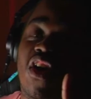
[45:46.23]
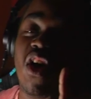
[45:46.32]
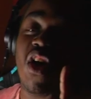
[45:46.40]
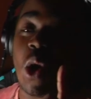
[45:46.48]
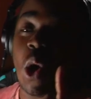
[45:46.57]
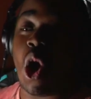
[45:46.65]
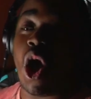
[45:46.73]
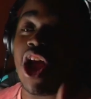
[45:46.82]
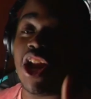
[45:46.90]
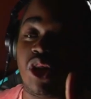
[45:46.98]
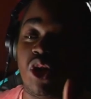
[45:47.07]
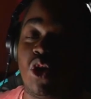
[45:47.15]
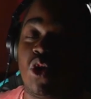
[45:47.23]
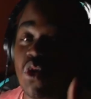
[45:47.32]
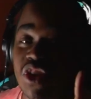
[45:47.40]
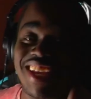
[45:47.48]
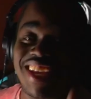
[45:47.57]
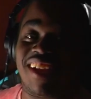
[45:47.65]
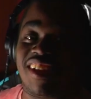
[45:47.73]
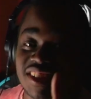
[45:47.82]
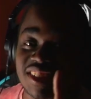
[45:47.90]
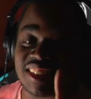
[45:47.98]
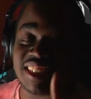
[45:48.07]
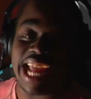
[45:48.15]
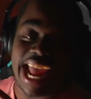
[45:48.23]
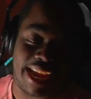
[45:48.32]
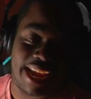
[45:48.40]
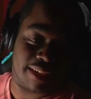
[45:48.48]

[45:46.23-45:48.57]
On New Year's Day,